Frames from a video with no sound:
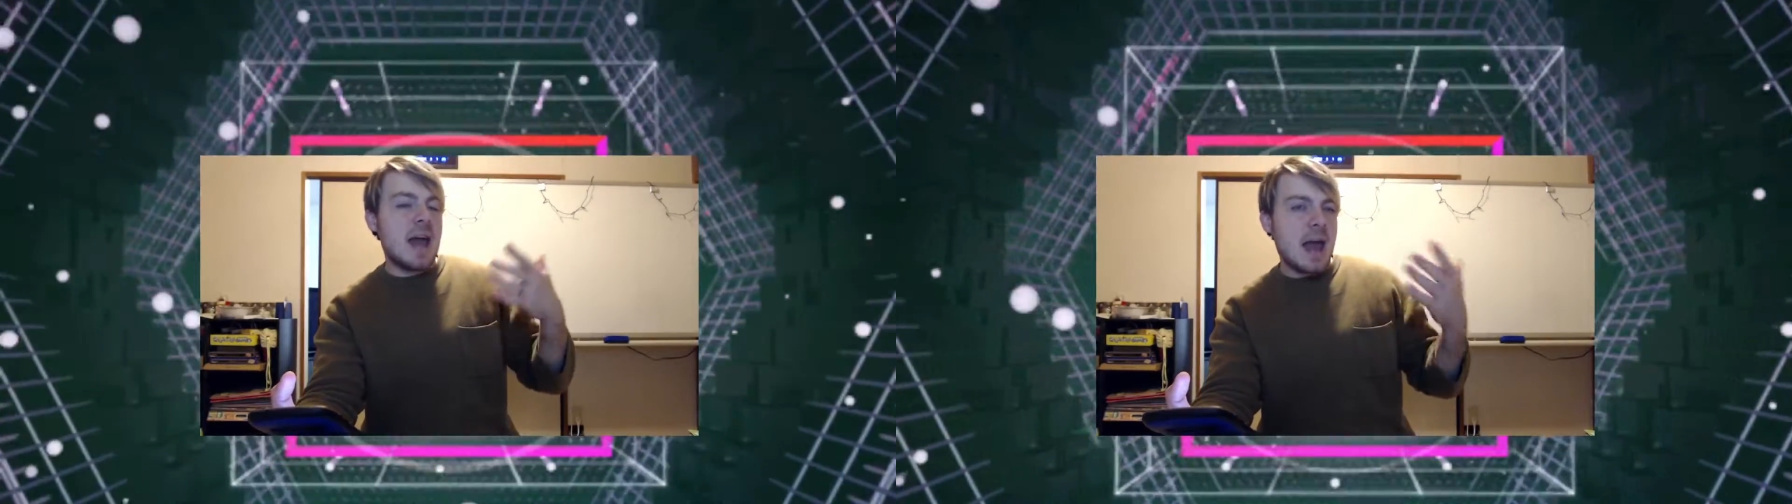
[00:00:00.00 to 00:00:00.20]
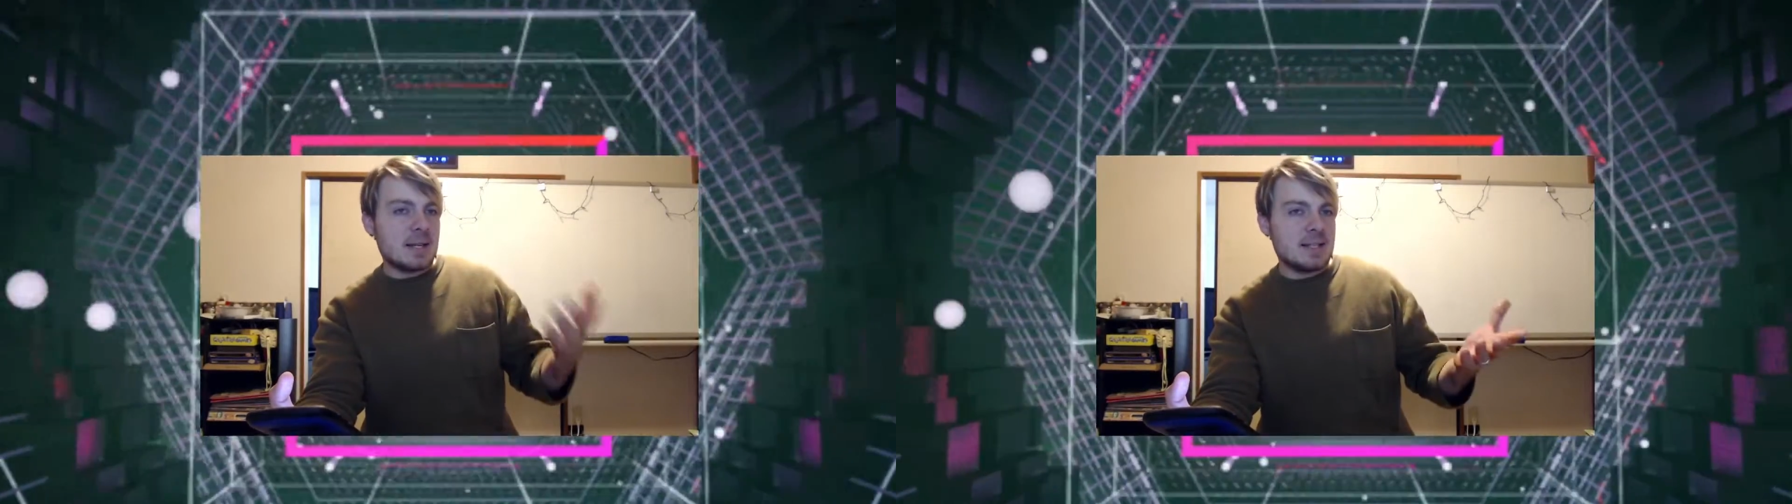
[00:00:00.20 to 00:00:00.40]

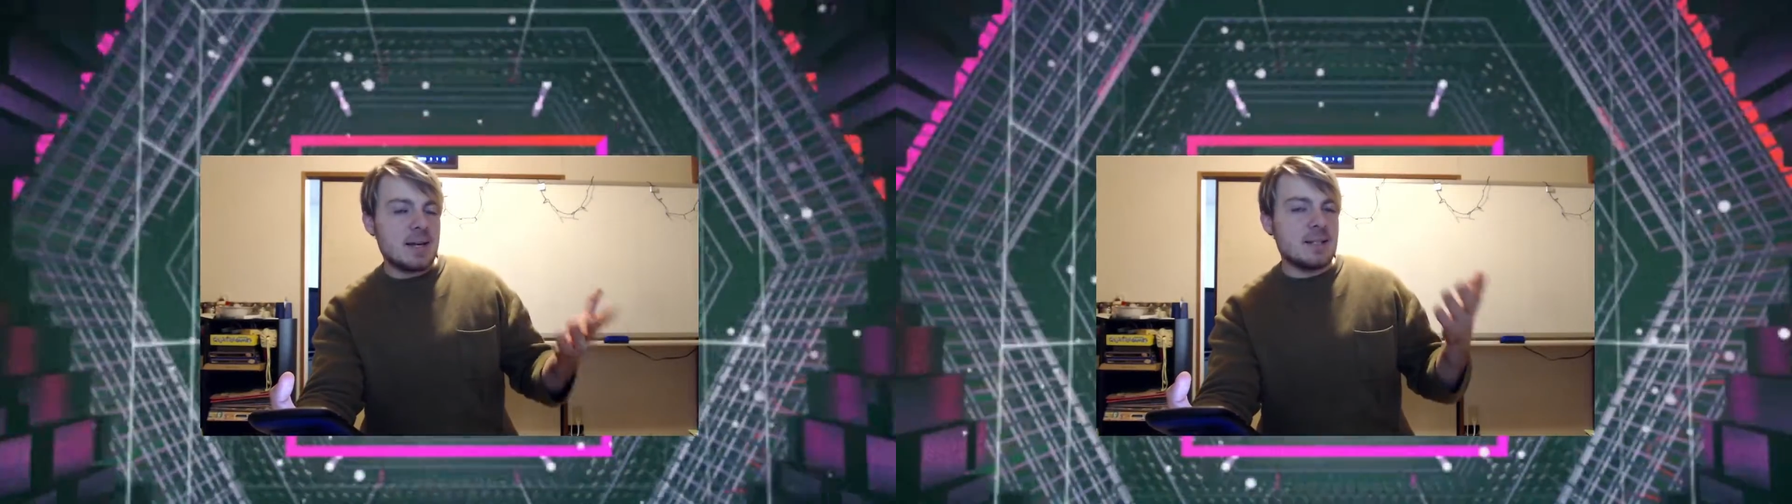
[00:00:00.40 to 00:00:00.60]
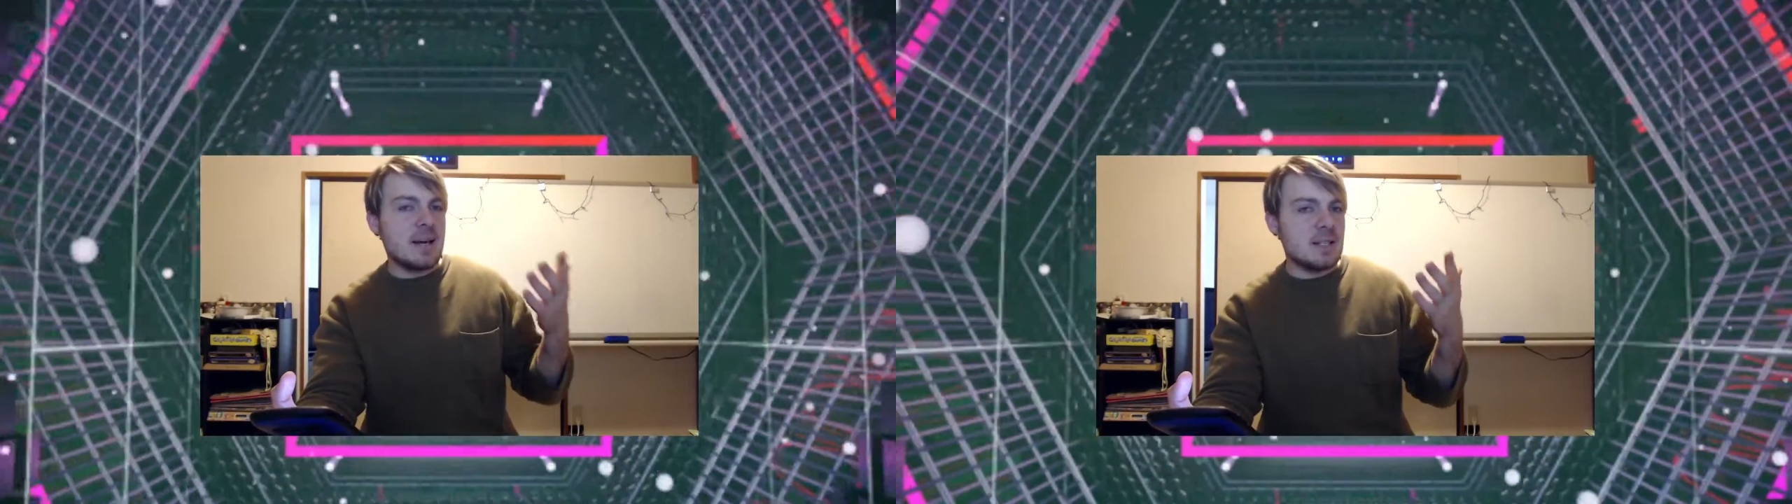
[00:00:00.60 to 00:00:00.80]

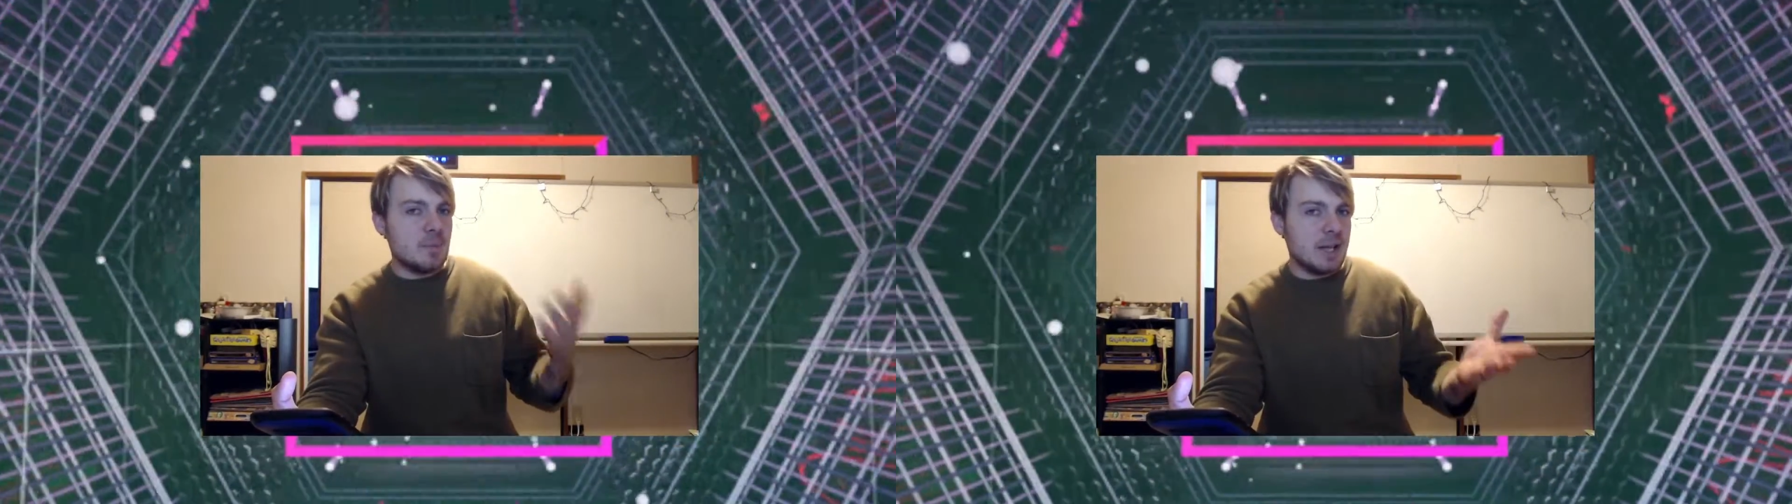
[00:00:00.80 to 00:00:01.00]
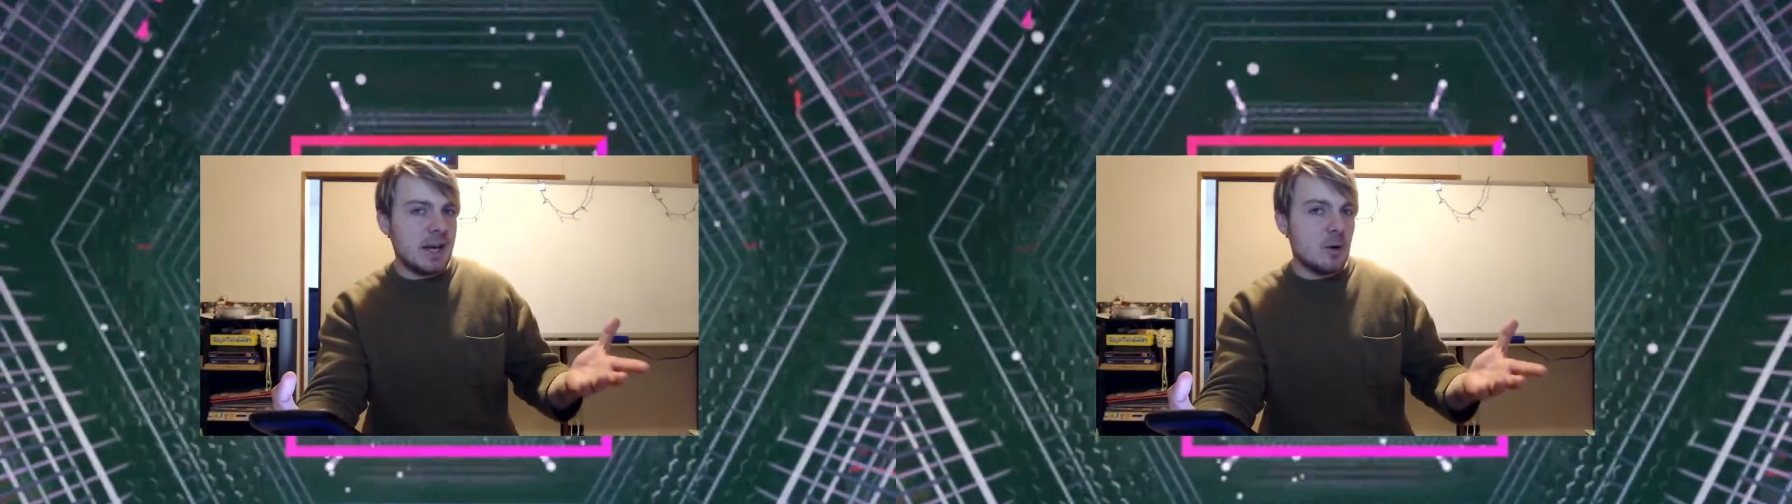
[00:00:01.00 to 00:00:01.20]
access as a
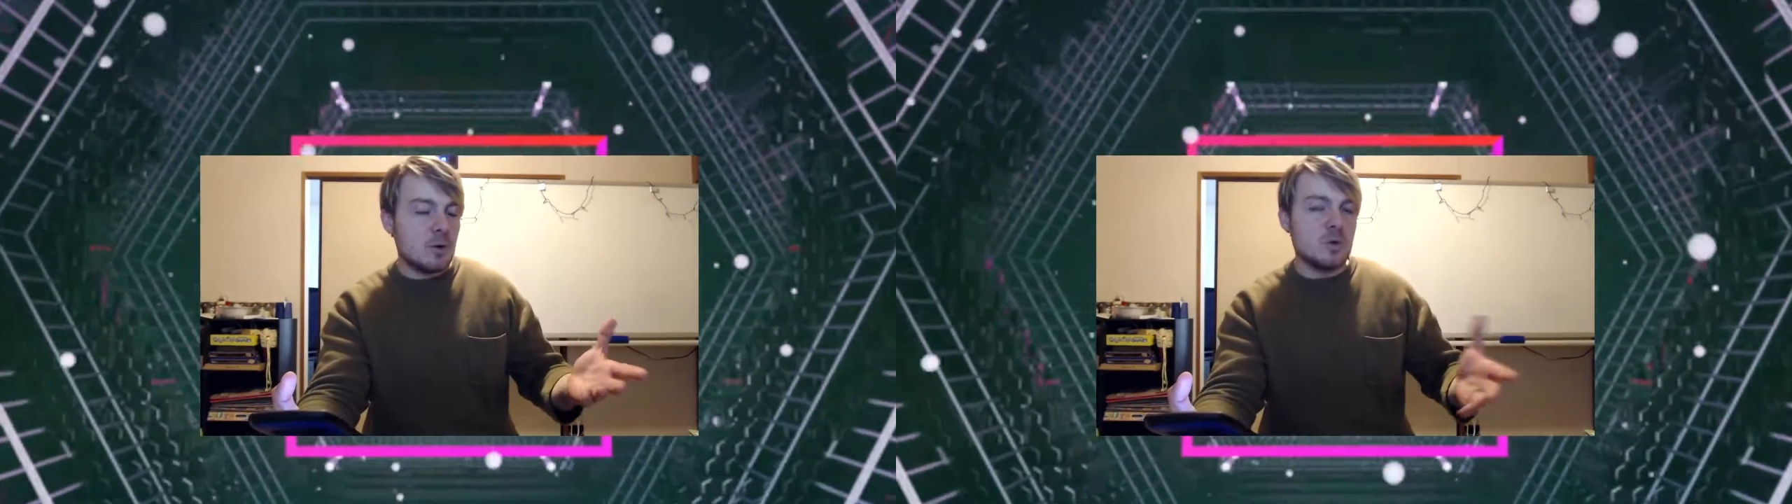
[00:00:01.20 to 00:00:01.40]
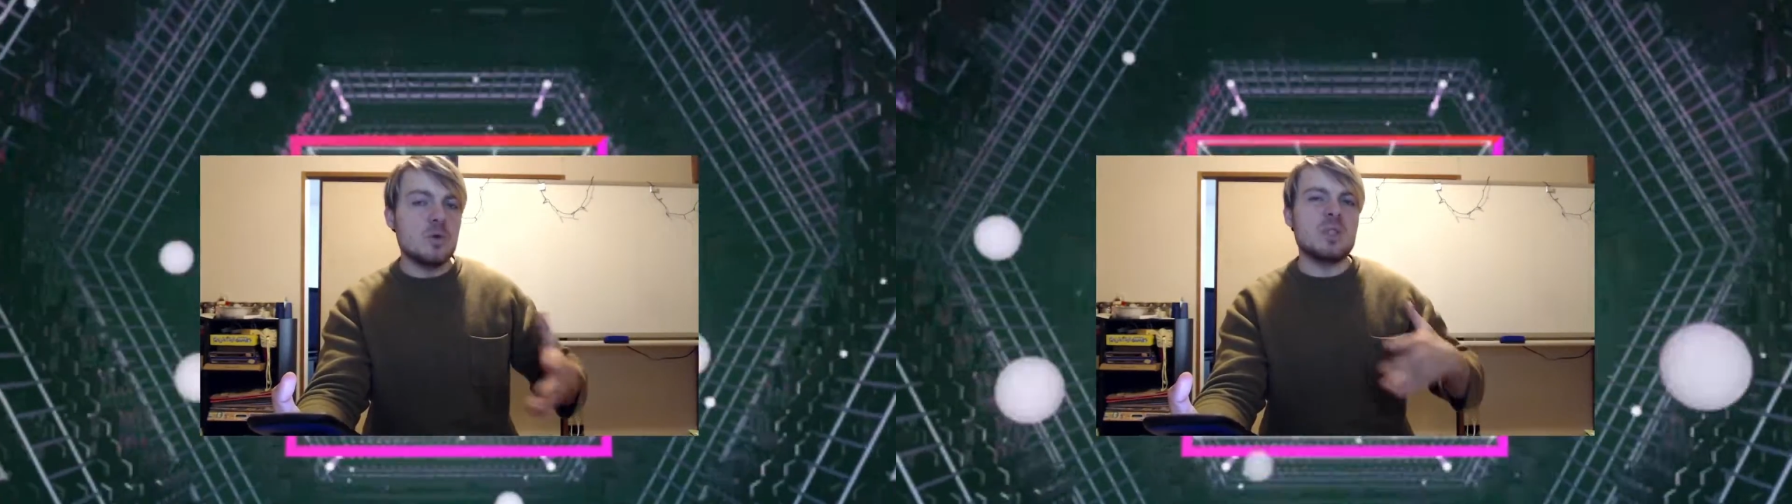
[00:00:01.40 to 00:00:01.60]
player
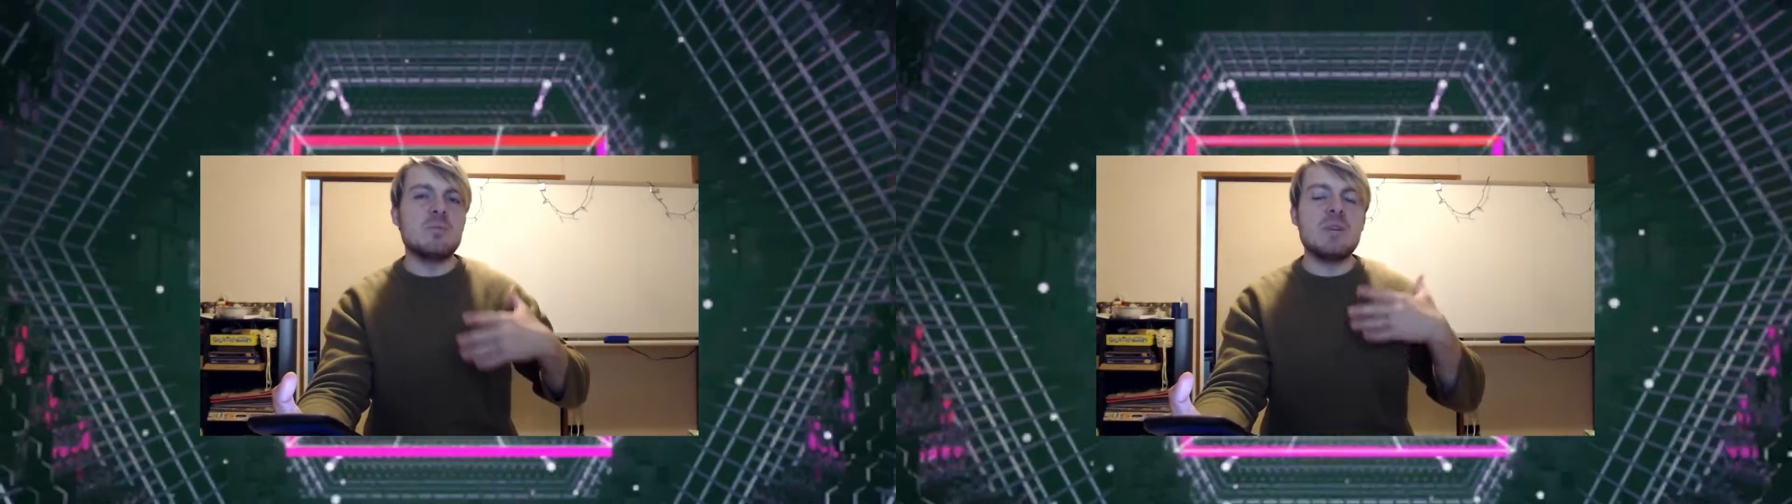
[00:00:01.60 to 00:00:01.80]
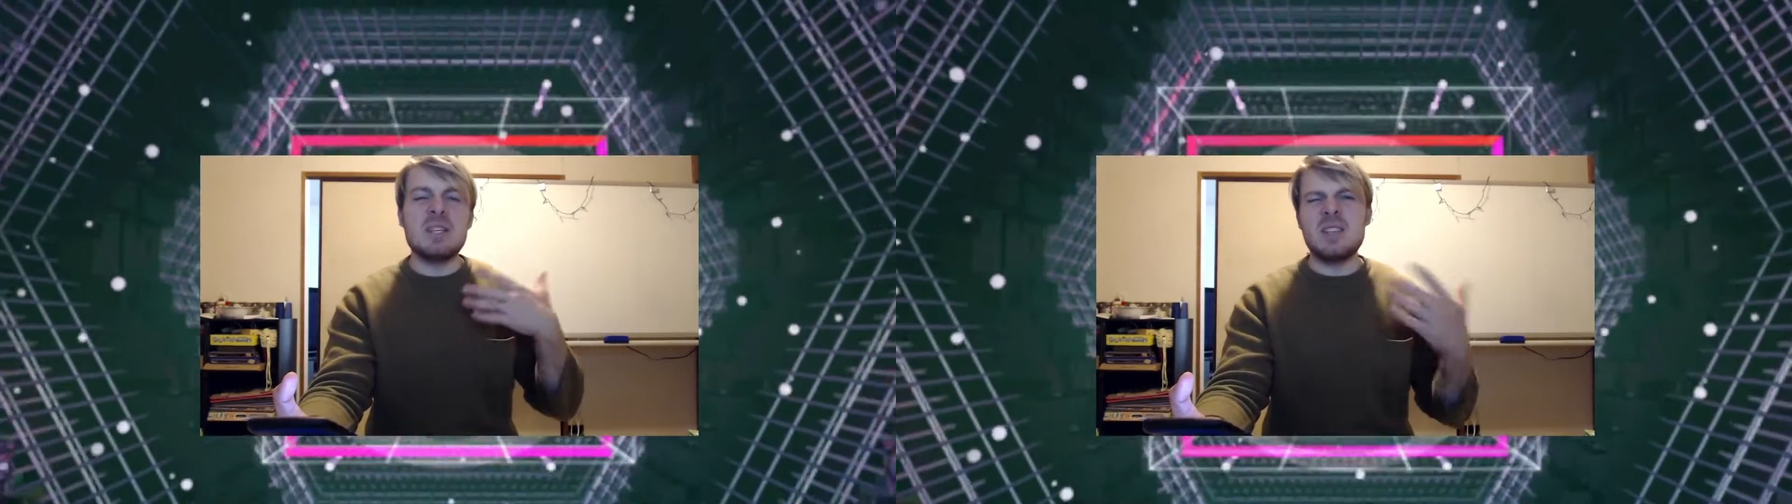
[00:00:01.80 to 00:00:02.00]
to
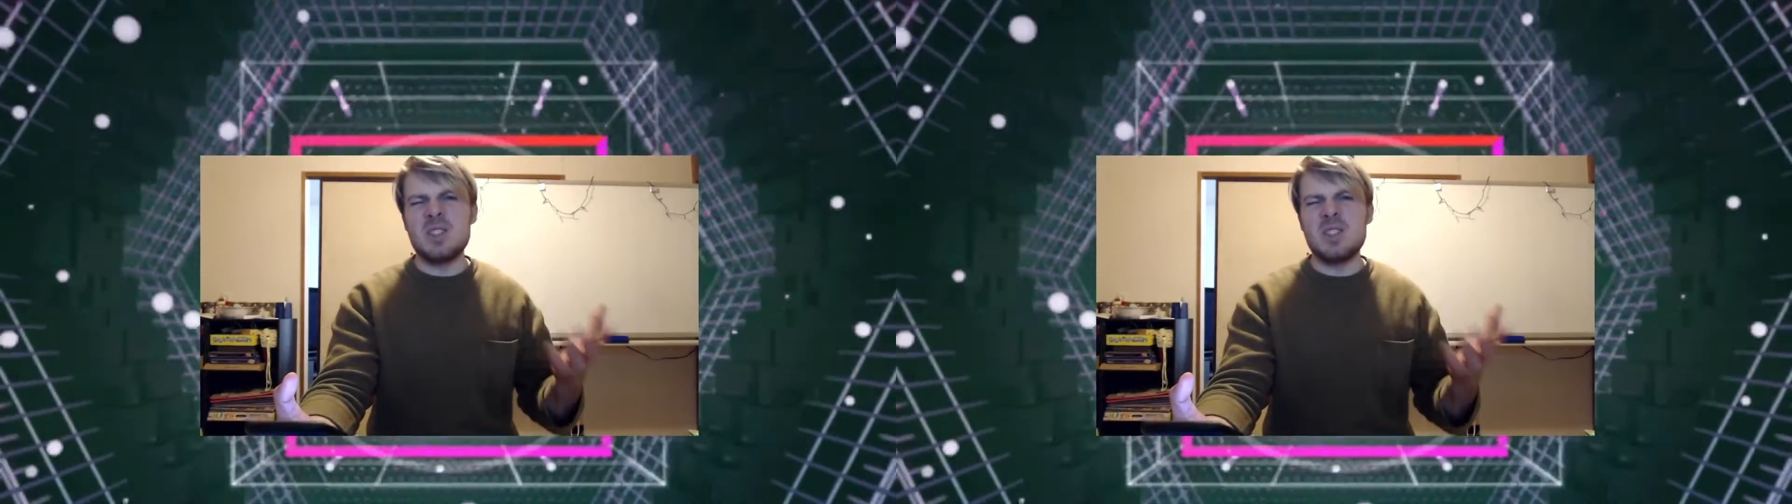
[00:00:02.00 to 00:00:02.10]
smithing